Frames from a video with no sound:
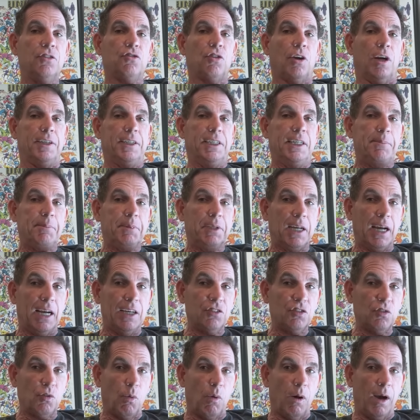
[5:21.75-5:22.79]
Tried to keep the
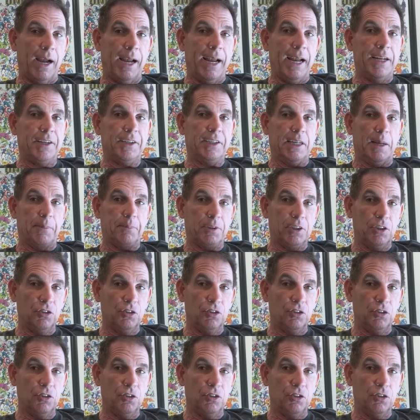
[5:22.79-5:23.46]
guys quiet, kept